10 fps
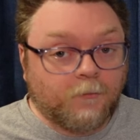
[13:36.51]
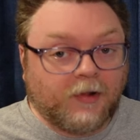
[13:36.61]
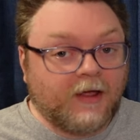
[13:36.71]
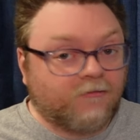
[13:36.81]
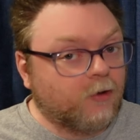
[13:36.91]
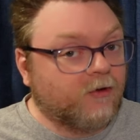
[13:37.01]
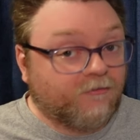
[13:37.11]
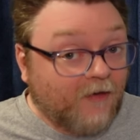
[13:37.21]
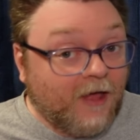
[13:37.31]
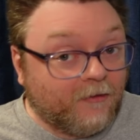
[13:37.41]
plays
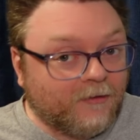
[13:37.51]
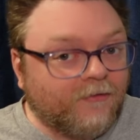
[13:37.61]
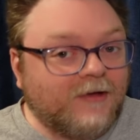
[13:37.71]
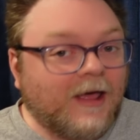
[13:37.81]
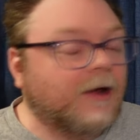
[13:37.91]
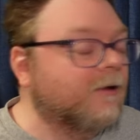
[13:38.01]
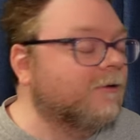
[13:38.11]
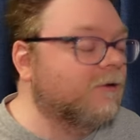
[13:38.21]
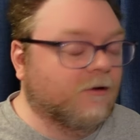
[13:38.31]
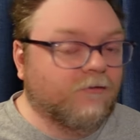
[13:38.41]
Huey's father instead,
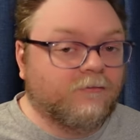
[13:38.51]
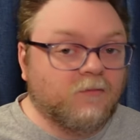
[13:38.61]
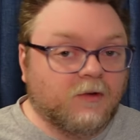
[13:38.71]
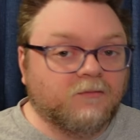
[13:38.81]
because